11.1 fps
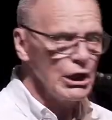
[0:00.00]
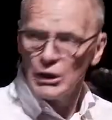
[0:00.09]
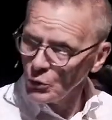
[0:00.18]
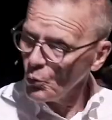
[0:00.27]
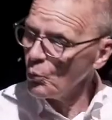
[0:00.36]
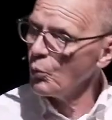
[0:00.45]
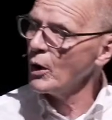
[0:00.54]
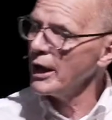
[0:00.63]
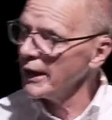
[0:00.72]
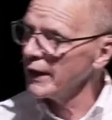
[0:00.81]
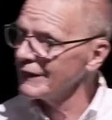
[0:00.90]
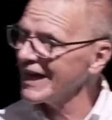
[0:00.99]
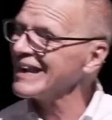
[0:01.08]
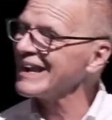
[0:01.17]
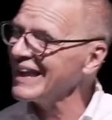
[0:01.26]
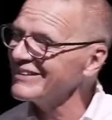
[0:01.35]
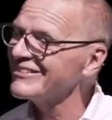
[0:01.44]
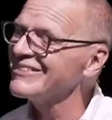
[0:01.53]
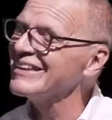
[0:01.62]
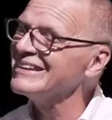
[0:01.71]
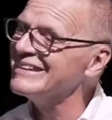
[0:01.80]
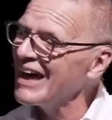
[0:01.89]
in a way that led to
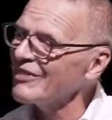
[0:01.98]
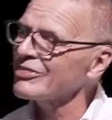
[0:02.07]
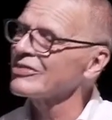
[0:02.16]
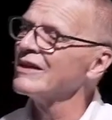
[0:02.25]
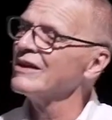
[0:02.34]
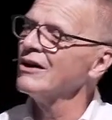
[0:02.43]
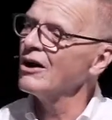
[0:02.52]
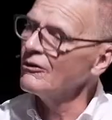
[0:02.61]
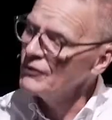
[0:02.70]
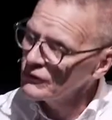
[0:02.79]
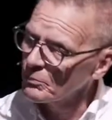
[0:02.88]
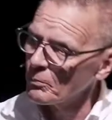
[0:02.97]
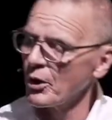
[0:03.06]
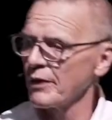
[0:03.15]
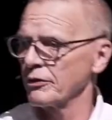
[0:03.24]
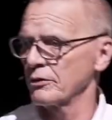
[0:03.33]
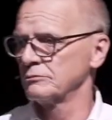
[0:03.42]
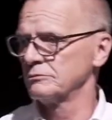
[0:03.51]
the death of his brother.